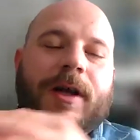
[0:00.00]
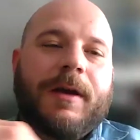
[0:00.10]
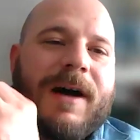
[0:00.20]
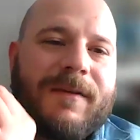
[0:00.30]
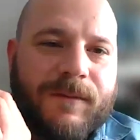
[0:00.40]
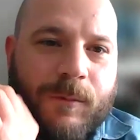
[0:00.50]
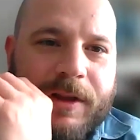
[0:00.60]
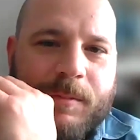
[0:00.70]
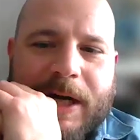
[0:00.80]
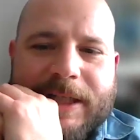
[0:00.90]
give up
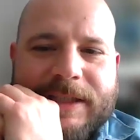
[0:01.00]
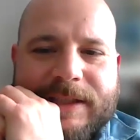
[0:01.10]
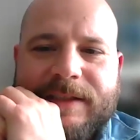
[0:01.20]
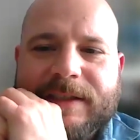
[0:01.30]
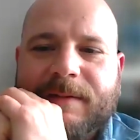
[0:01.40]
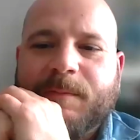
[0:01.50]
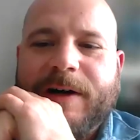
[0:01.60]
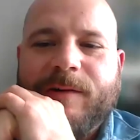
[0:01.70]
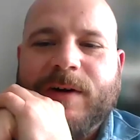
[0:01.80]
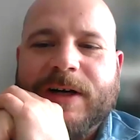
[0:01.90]
with batches
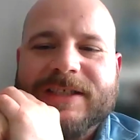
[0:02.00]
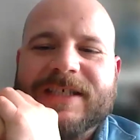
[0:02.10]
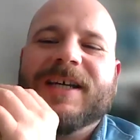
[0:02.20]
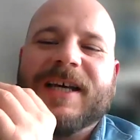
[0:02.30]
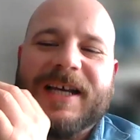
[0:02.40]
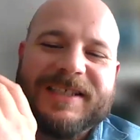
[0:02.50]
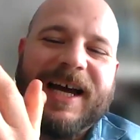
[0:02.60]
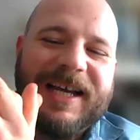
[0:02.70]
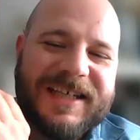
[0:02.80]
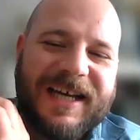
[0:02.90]
very fast, as
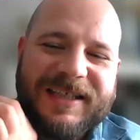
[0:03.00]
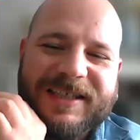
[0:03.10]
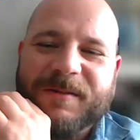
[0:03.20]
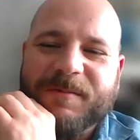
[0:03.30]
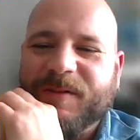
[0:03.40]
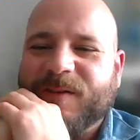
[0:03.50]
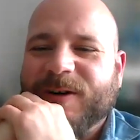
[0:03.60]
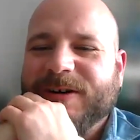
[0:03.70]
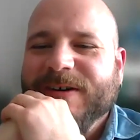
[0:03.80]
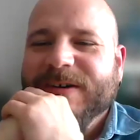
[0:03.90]
I said
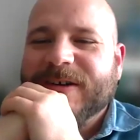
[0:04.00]
before.